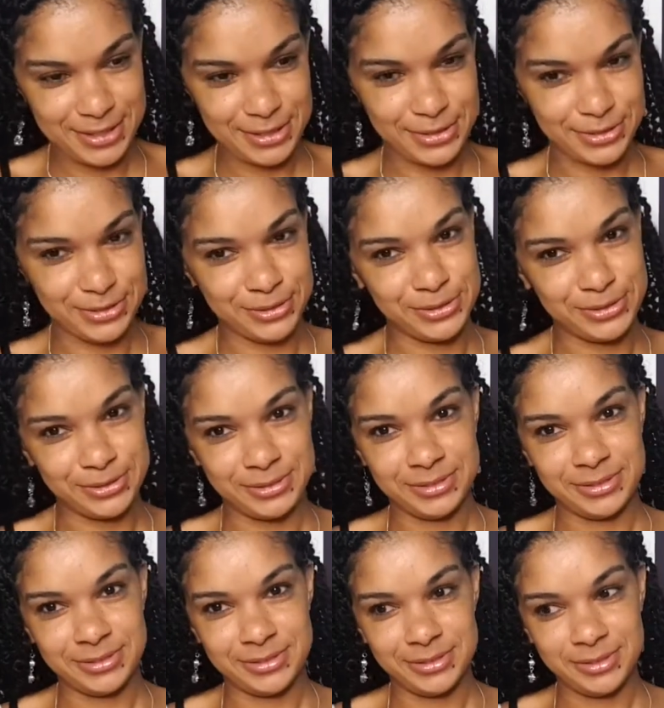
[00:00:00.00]
So,
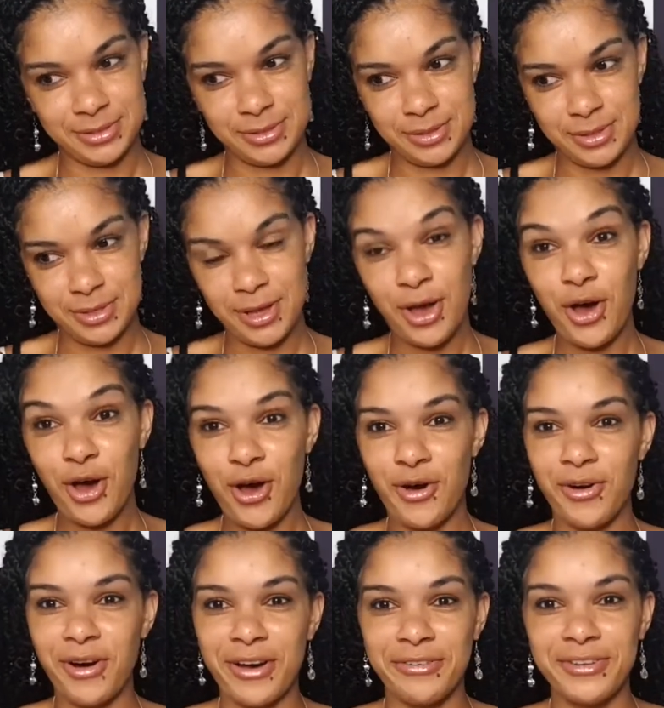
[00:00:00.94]

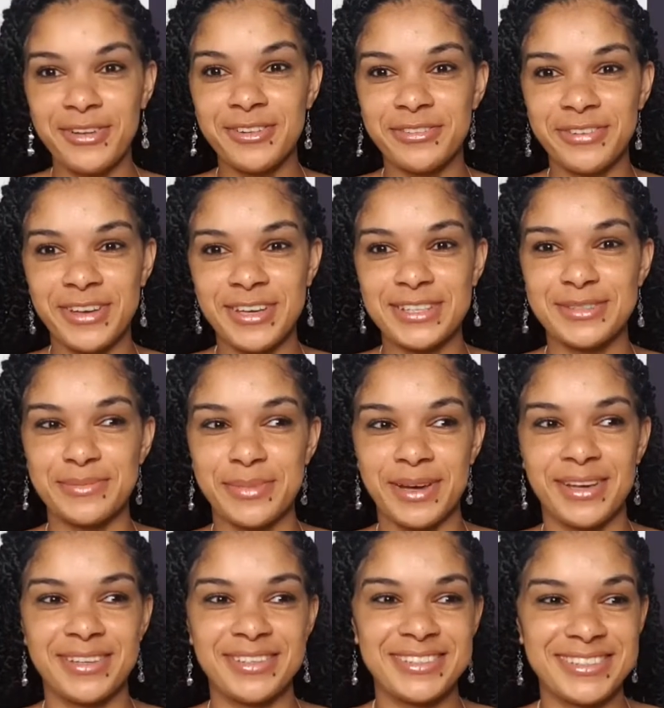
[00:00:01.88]
oh, a few face
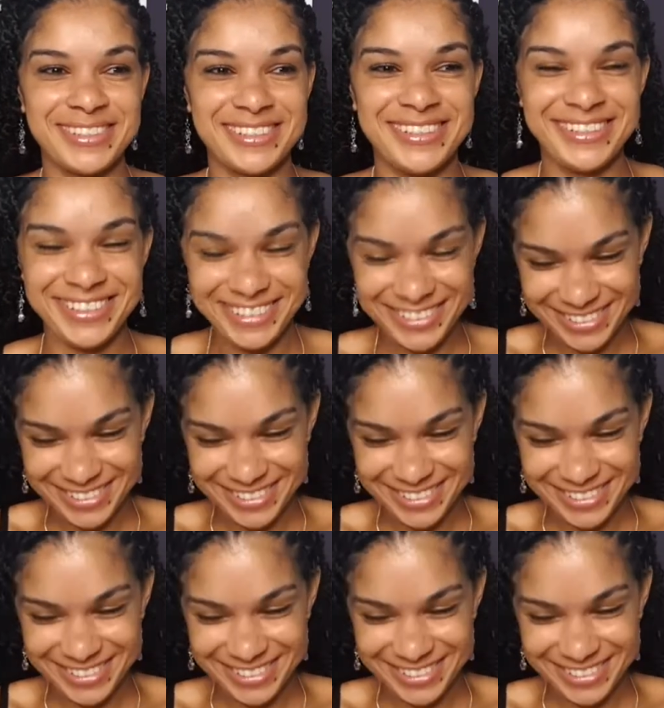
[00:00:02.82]
masks.